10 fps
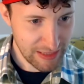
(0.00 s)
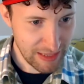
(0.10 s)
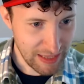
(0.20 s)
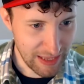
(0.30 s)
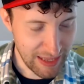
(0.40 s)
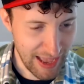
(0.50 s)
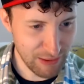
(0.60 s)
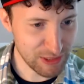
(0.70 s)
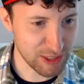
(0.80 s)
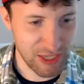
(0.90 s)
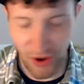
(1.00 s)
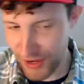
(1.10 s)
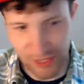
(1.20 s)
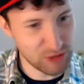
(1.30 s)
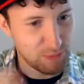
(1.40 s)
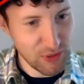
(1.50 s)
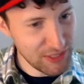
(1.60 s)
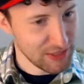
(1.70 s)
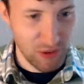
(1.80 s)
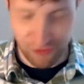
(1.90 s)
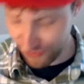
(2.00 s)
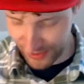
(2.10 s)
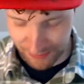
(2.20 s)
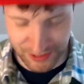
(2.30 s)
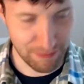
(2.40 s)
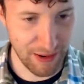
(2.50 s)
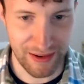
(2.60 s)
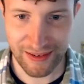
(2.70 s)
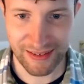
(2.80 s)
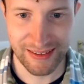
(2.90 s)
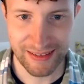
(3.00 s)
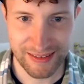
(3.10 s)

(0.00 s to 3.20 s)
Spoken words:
How is Kaido's body not ripped apart?